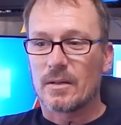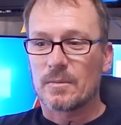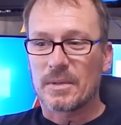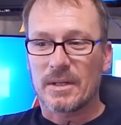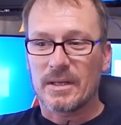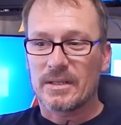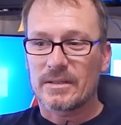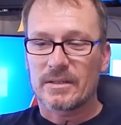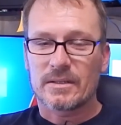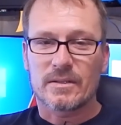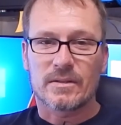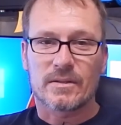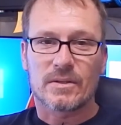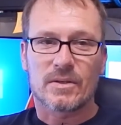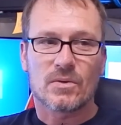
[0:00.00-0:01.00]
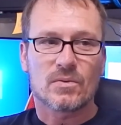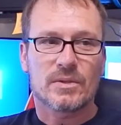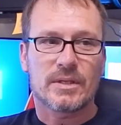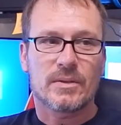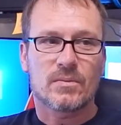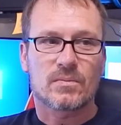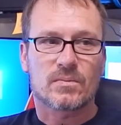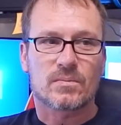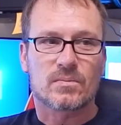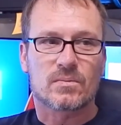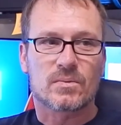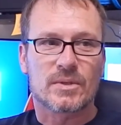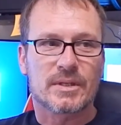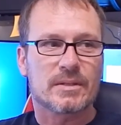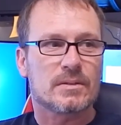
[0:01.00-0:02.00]
Plus, the only
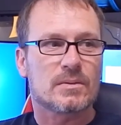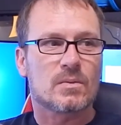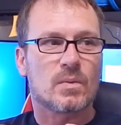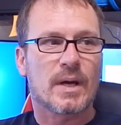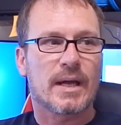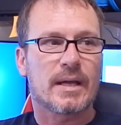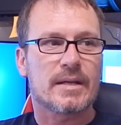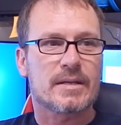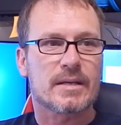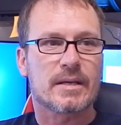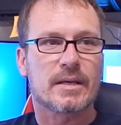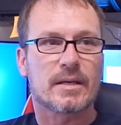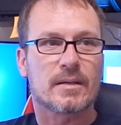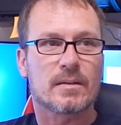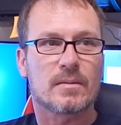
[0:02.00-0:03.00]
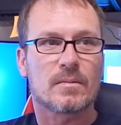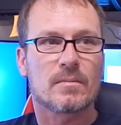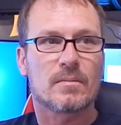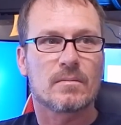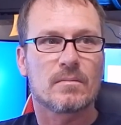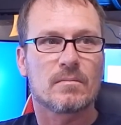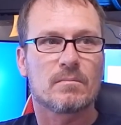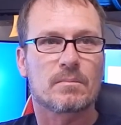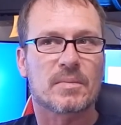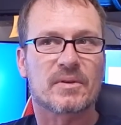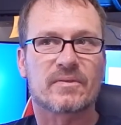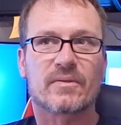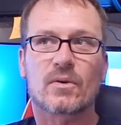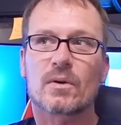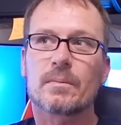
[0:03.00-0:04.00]
real way to get
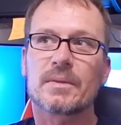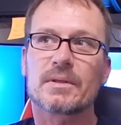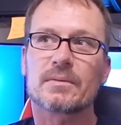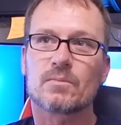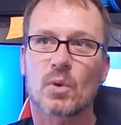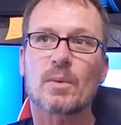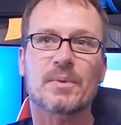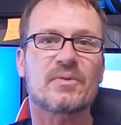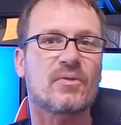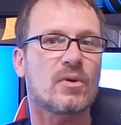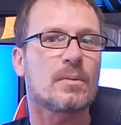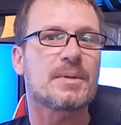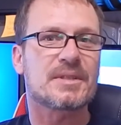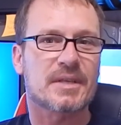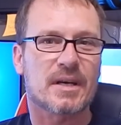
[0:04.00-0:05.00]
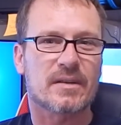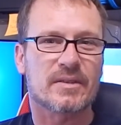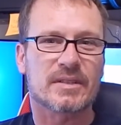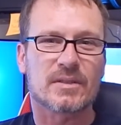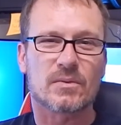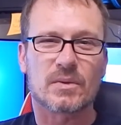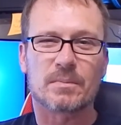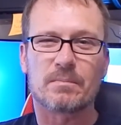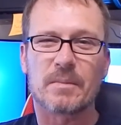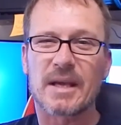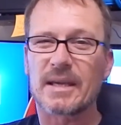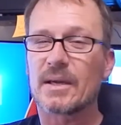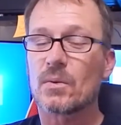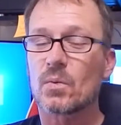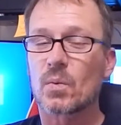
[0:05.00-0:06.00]
more performance out of it that would
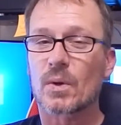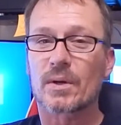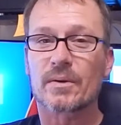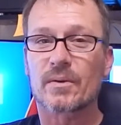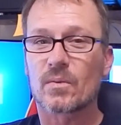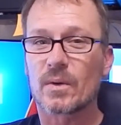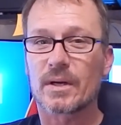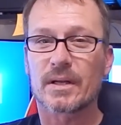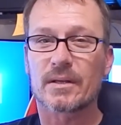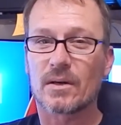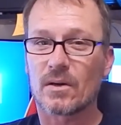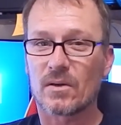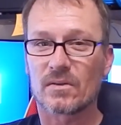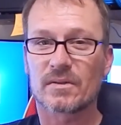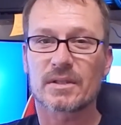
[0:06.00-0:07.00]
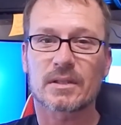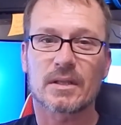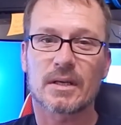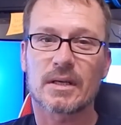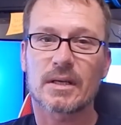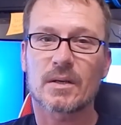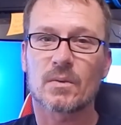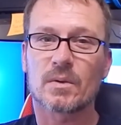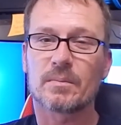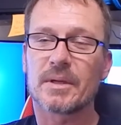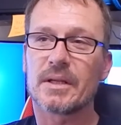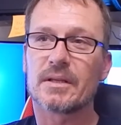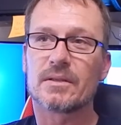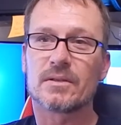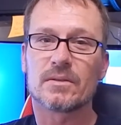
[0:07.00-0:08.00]
make it worth wanting to overclock would be
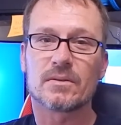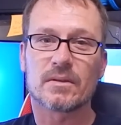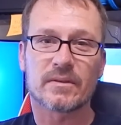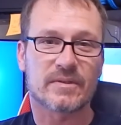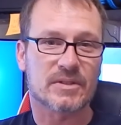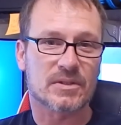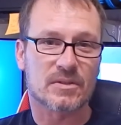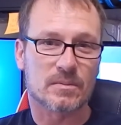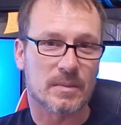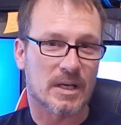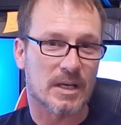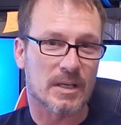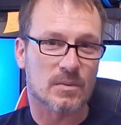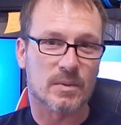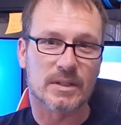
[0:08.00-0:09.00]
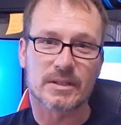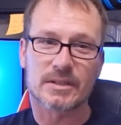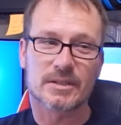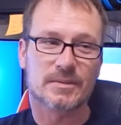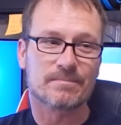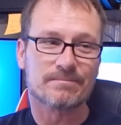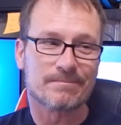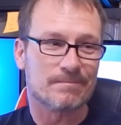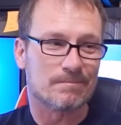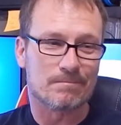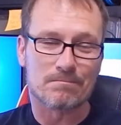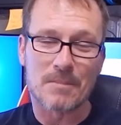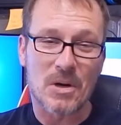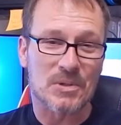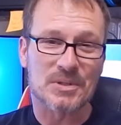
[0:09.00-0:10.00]
to do a physical mod, which
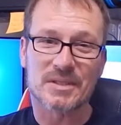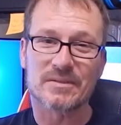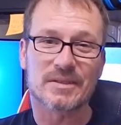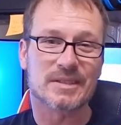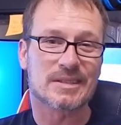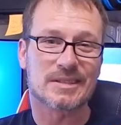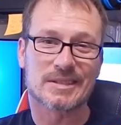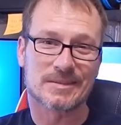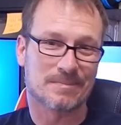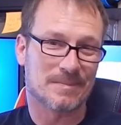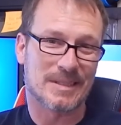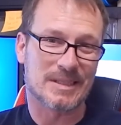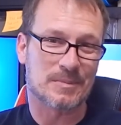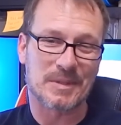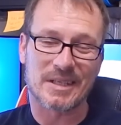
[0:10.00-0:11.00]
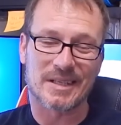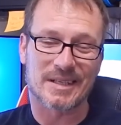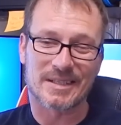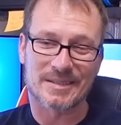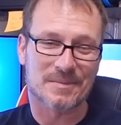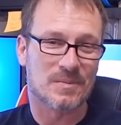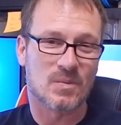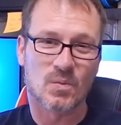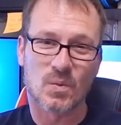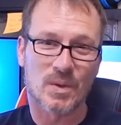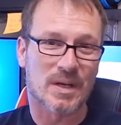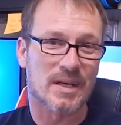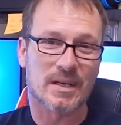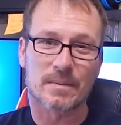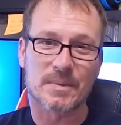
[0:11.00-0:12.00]
most of us, let's be honest, we're
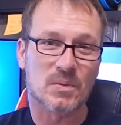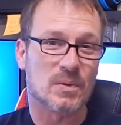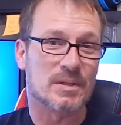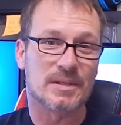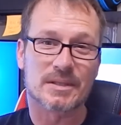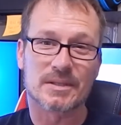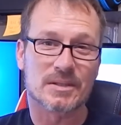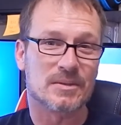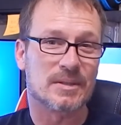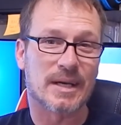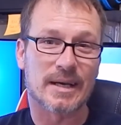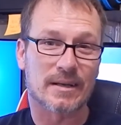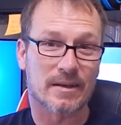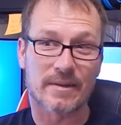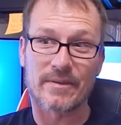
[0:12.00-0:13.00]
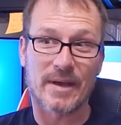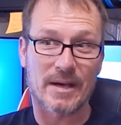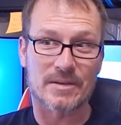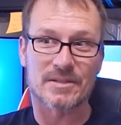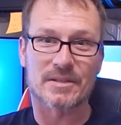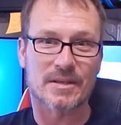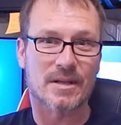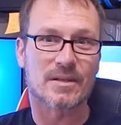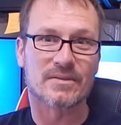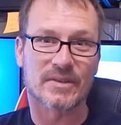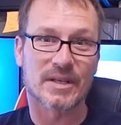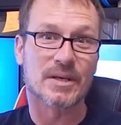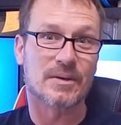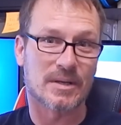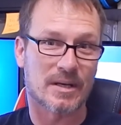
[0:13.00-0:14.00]
not going to be willing to do that on a $1,000
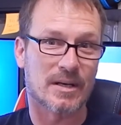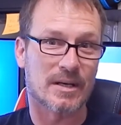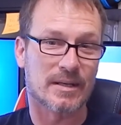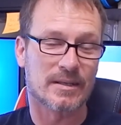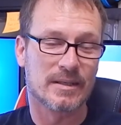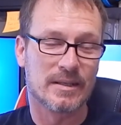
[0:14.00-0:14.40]
video card.